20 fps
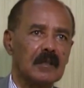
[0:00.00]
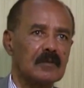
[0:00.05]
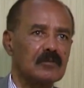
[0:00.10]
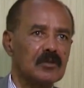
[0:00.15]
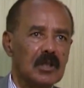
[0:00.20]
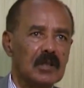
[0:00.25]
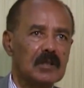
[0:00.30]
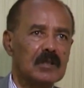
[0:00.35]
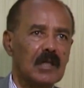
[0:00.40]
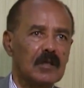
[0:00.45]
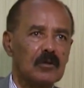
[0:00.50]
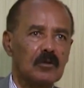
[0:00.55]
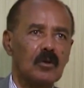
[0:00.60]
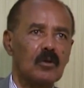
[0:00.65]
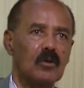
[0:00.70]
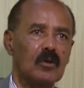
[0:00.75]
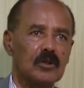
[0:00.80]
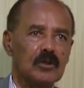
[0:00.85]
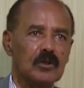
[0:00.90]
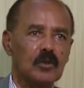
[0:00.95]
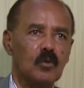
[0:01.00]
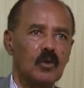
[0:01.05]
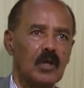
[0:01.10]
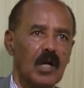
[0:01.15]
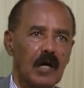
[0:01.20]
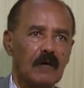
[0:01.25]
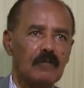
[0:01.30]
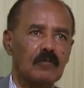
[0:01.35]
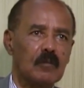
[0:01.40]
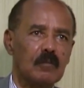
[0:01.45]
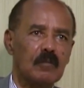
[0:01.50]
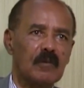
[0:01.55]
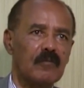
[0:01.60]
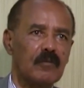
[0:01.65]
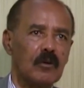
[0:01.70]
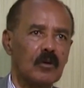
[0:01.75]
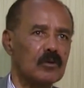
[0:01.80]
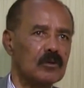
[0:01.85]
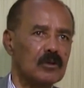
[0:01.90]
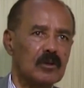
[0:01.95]
This ideology will have to be
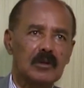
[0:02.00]
fought.